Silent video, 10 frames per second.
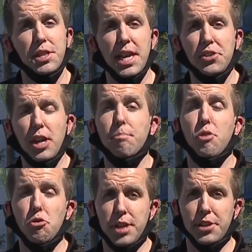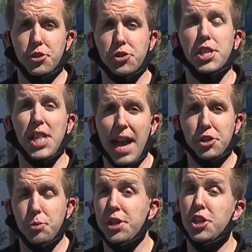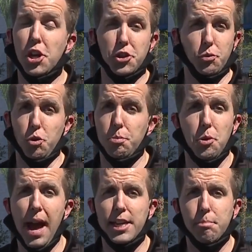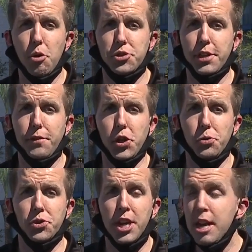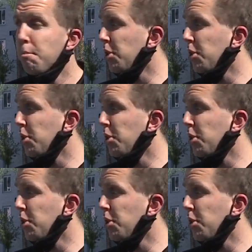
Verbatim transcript: but they say protesters clashed with another group who had opposing views,